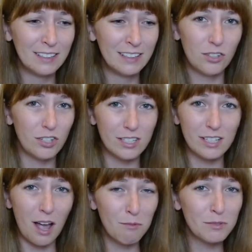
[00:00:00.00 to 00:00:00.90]
she's
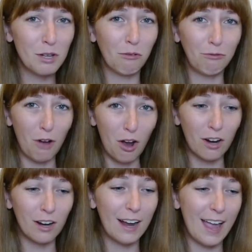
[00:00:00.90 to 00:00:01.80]
come so
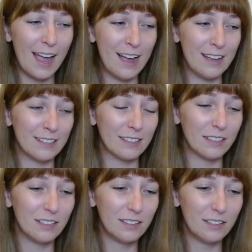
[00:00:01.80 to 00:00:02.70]
far,
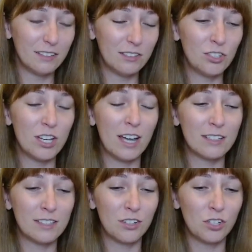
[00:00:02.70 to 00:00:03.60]
and she
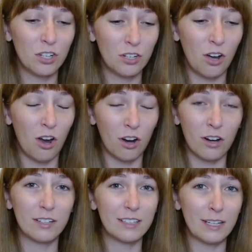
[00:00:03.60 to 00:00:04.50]
has such a good
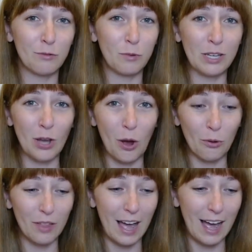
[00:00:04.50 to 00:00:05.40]
heart, and we
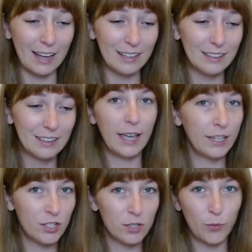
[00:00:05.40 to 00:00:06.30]
know that.
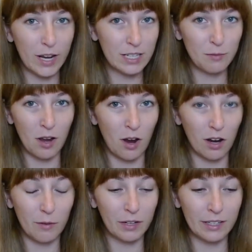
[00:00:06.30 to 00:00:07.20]
It just breaks my
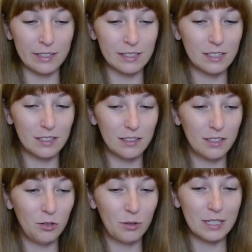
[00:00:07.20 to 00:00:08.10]
heart, because
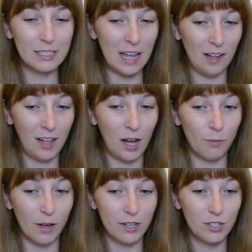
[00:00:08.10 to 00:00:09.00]
you can tell how
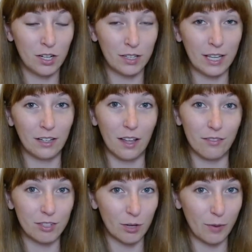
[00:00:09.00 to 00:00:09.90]
much Helena
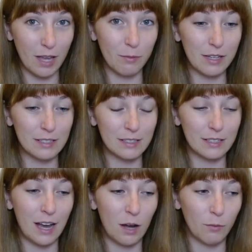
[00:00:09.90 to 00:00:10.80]
loves her babies
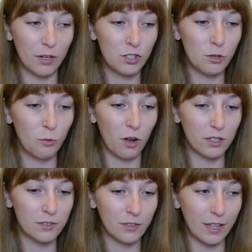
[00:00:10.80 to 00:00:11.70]
and how much she
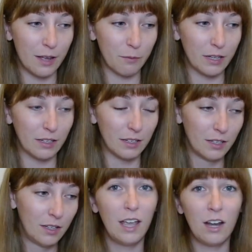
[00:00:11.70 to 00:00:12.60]
wants for them, and
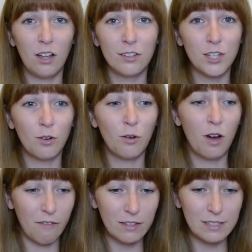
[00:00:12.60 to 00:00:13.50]
it also
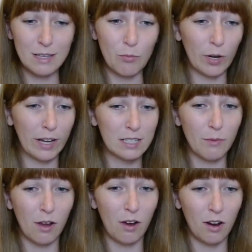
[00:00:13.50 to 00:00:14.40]
obviously breaks
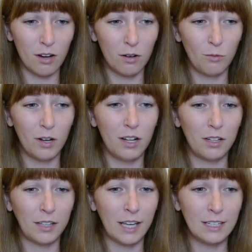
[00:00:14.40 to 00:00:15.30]
my heart what
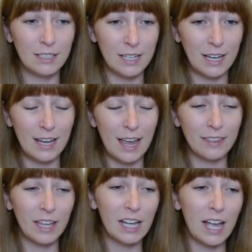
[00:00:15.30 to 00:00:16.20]
Helena did.
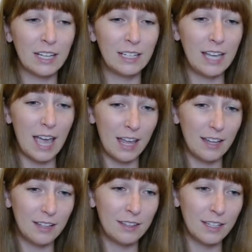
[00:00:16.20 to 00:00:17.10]
And like, I
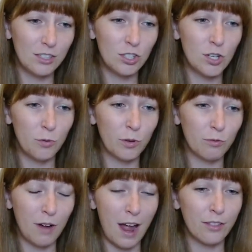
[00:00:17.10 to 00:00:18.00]
get that she would
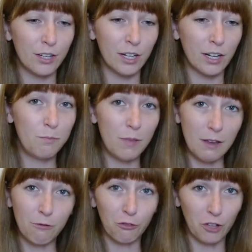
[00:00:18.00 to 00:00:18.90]
rather
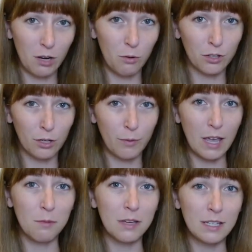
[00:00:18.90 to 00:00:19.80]
be free with her
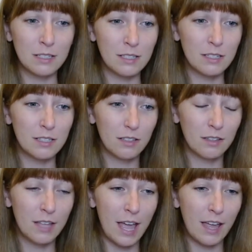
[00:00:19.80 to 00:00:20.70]
babies
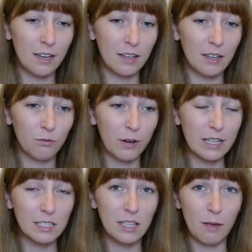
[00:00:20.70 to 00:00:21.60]
than
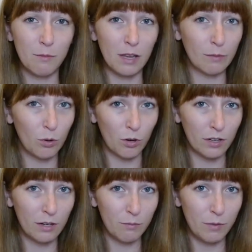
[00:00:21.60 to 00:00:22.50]
risk them being
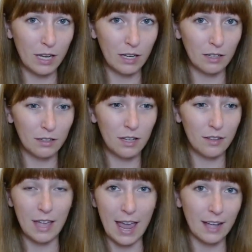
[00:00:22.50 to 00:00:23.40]
born and being
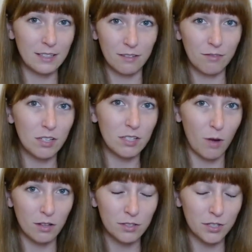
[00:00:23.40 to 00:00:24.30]
in the hands of these
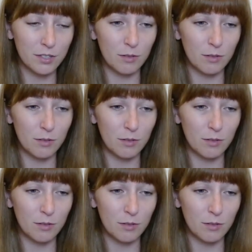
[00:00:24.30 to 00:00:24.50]
monsters